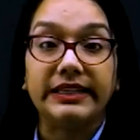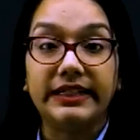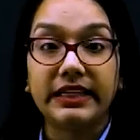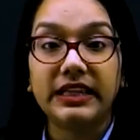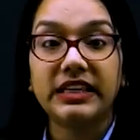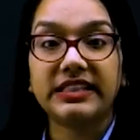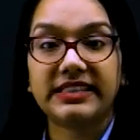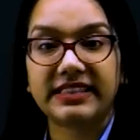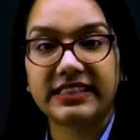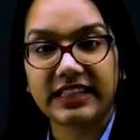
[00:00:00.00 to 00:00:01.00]

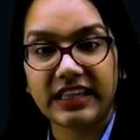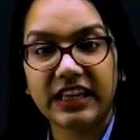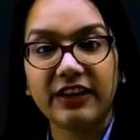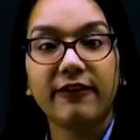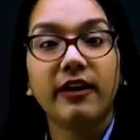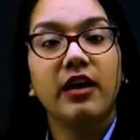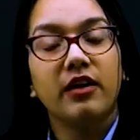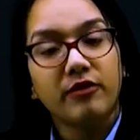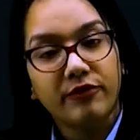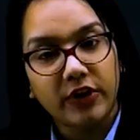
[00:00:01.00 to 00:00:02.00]
DC.
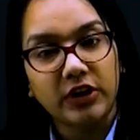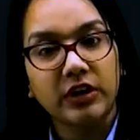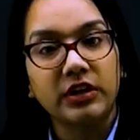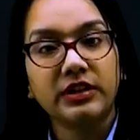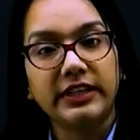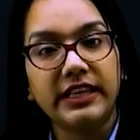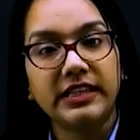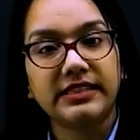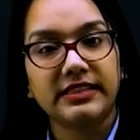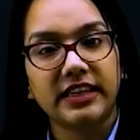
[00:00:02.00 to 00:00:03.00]
Further,
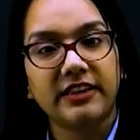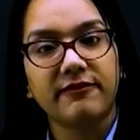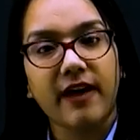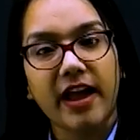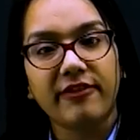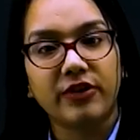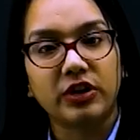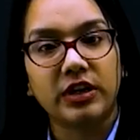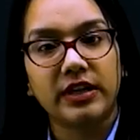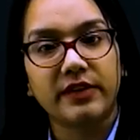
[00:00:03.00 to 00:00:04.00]
DCY
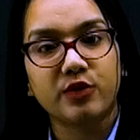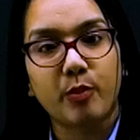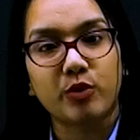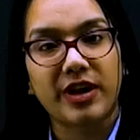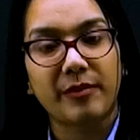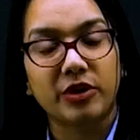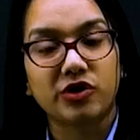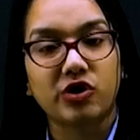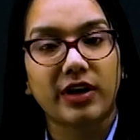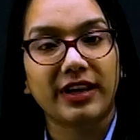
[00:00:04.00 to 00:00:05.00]
further, let us suppose I am
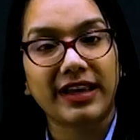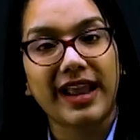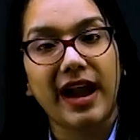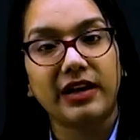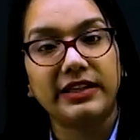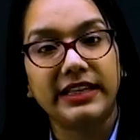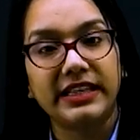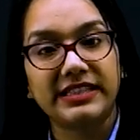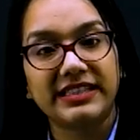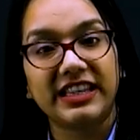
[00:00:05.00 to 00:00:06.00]
constructing an angle
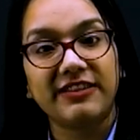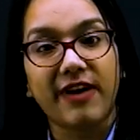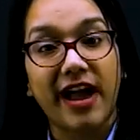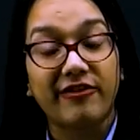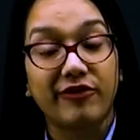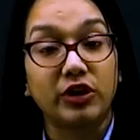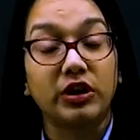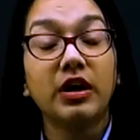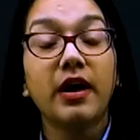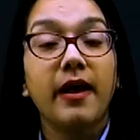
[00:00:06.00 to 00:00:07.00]
DCY
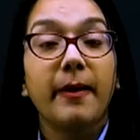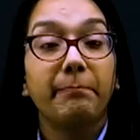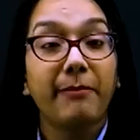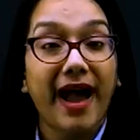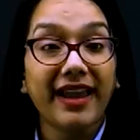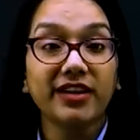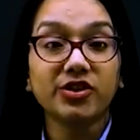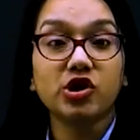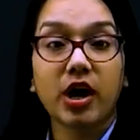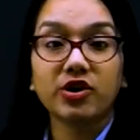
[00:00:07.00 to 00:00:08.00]
further. By
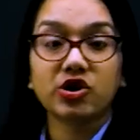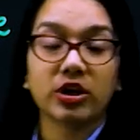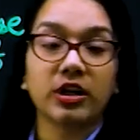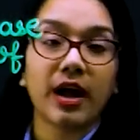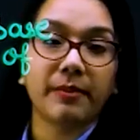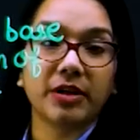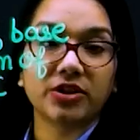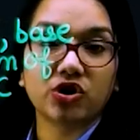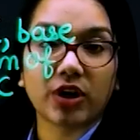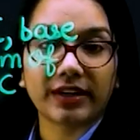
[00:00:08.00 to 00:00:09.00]
construction, I am
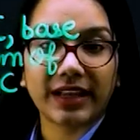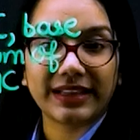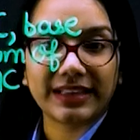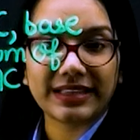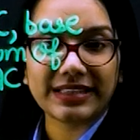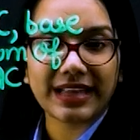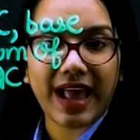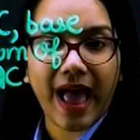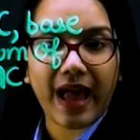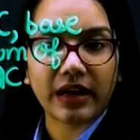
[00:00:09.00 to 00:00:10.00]
constructing this
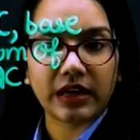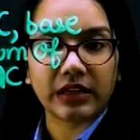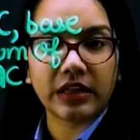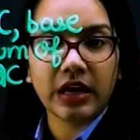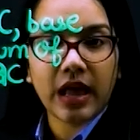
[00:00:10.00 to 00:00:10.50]
angle